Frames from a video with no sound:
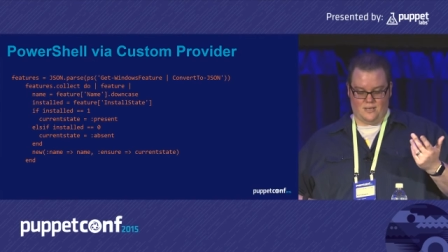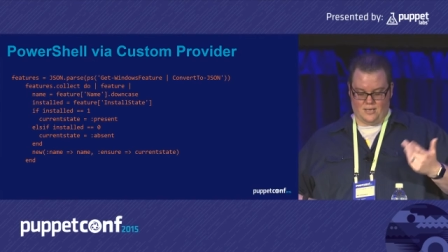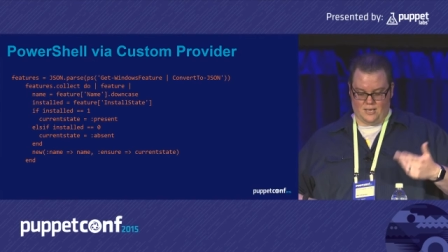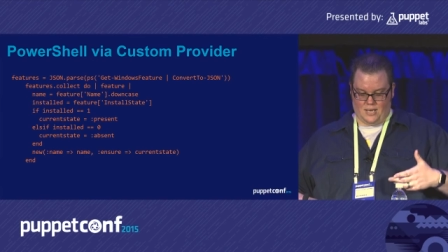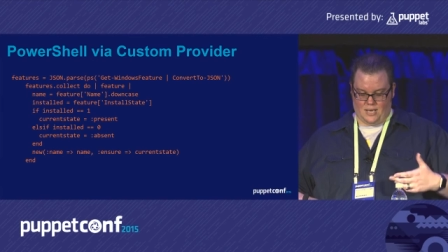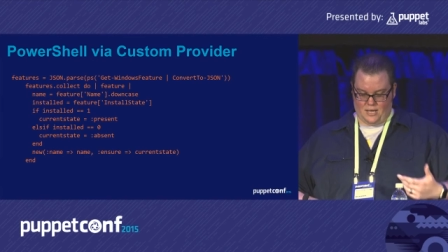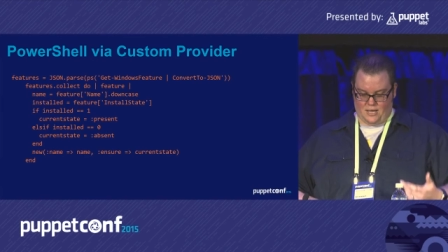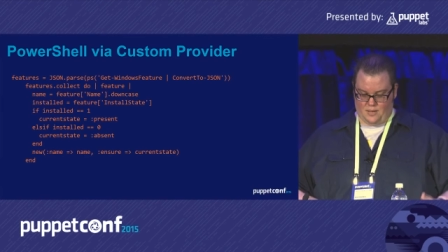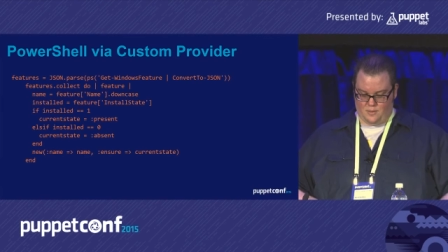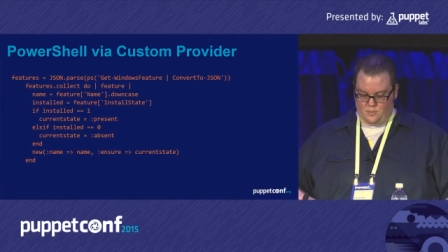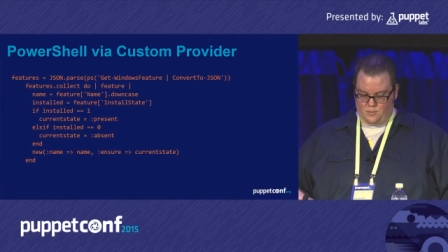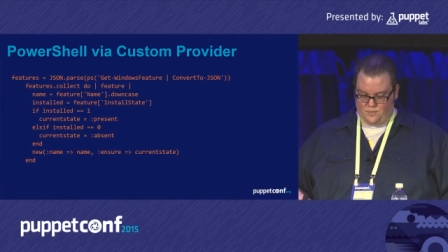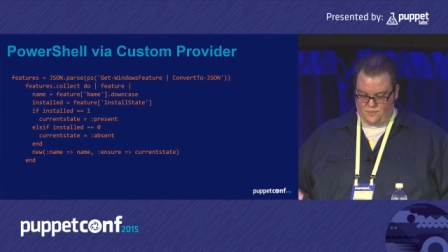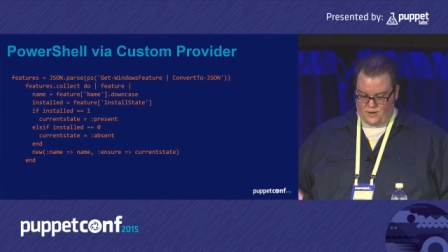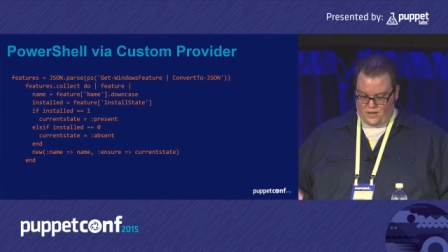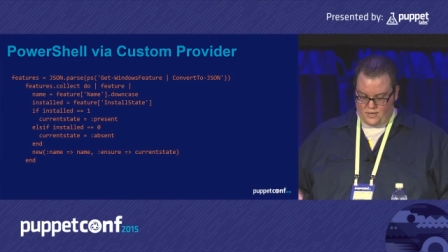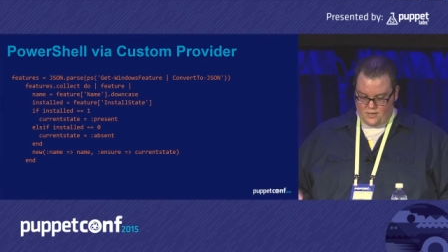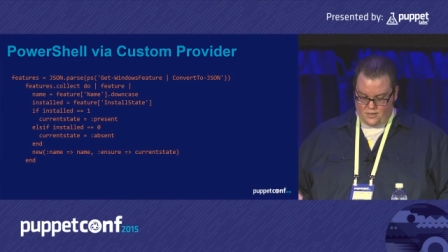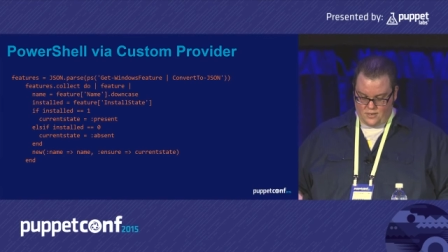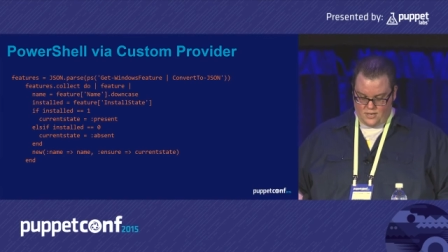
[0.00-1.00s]
uh,
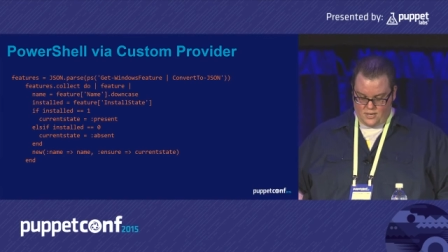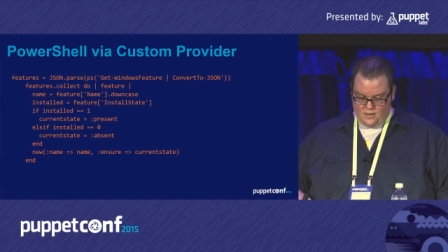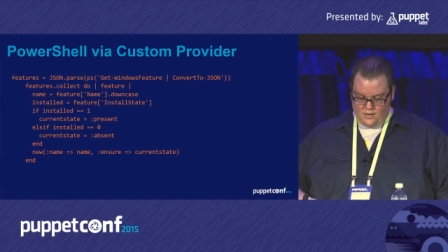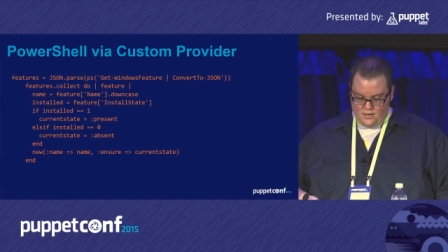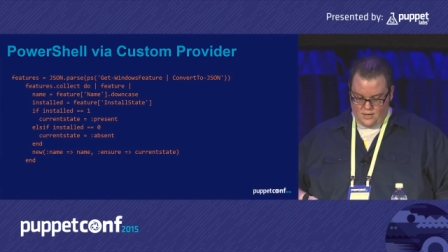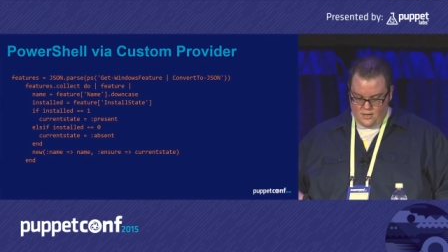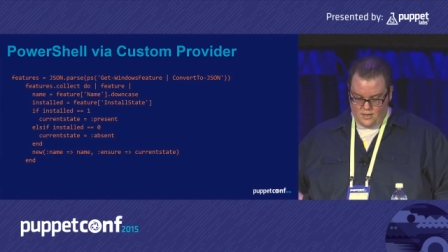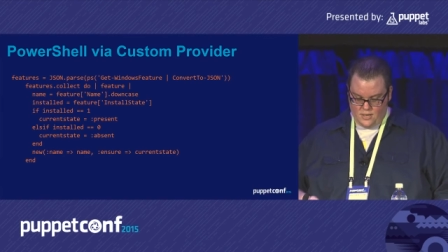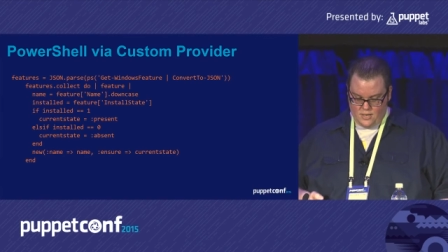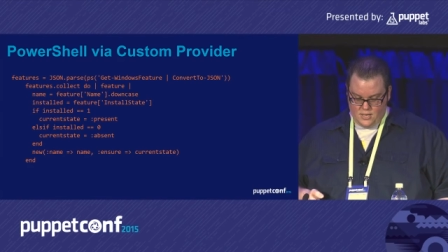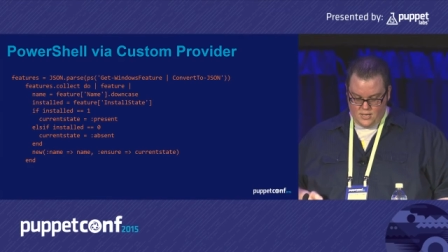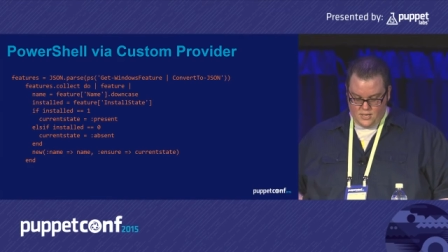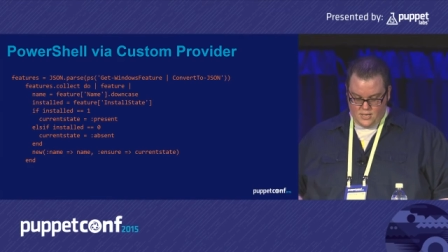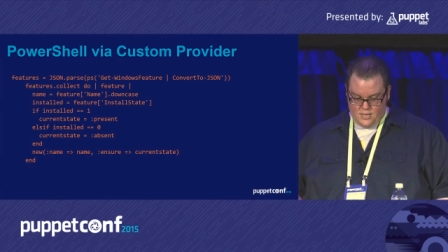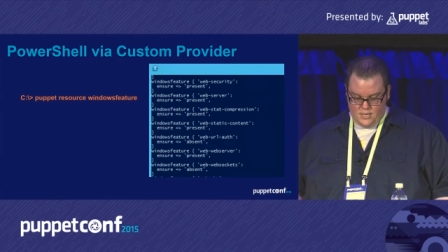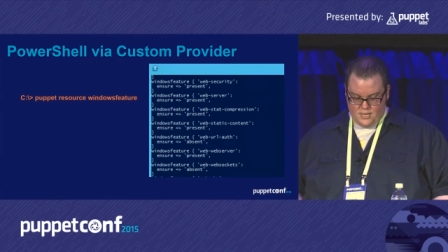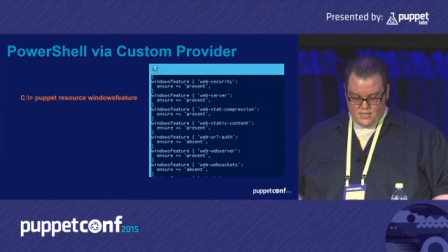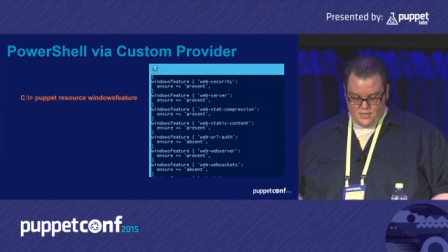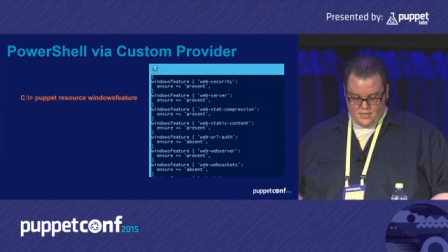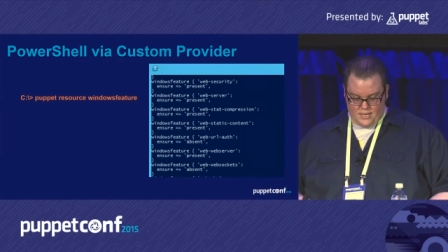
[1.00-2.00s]
provider here
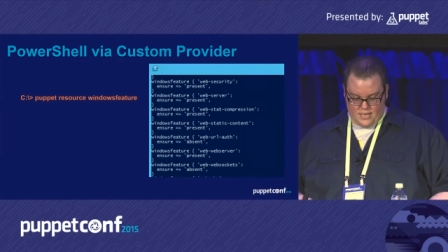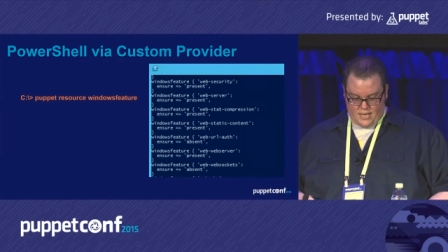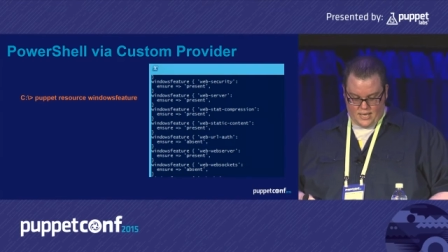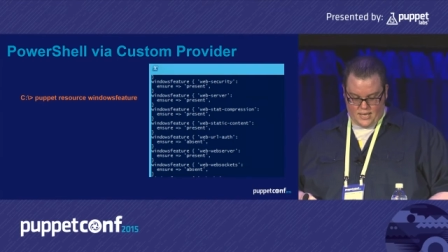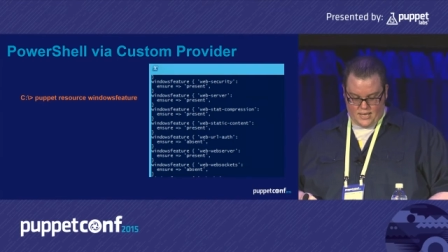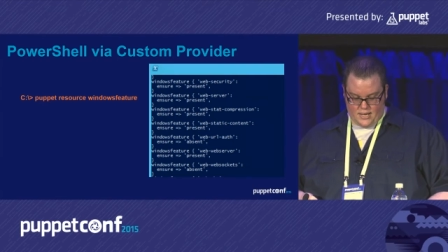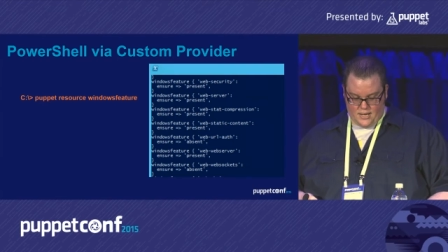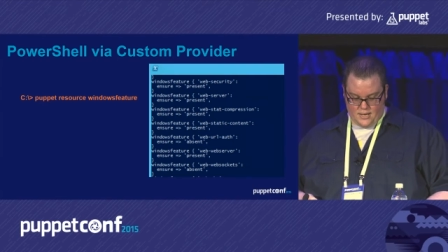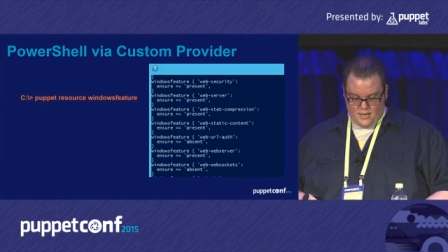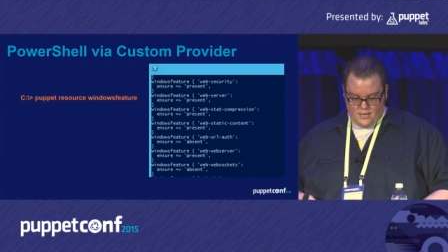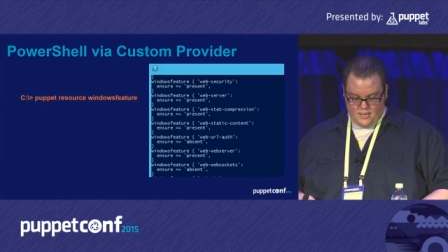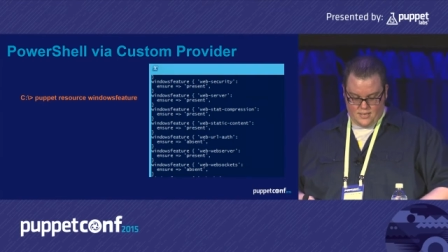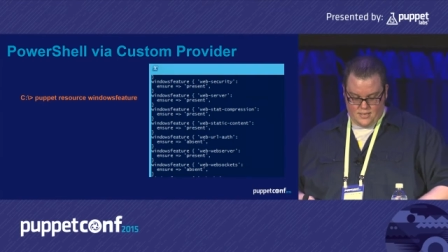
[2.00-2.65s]
that